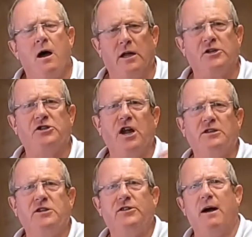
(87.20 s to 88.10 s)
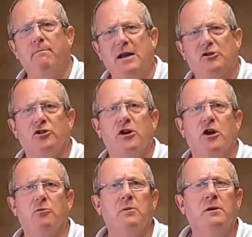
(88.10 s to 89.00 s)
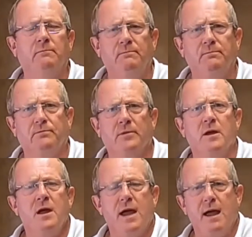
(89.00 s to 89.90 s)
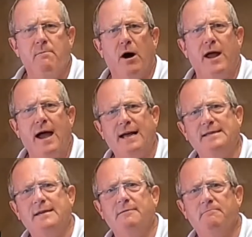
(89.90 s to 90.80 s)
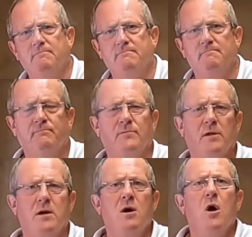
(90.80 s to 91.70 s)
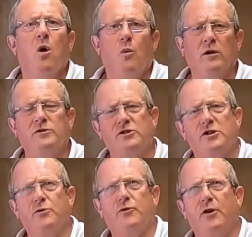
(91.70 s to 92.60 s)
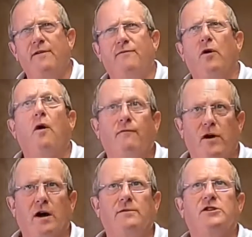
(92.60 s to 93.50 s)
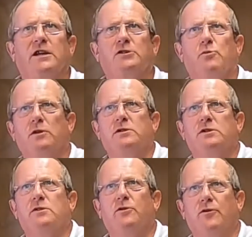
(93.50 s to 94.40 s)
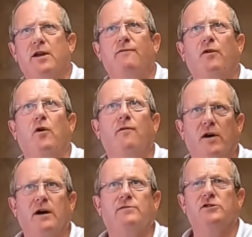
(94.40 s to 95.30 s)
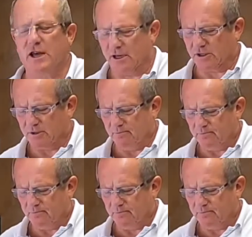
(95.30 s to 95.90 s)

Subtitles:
and I started that metronome in my head. 1, 2, 3, 4, 5, 6. 1, 2, 3, 4, 5, 6.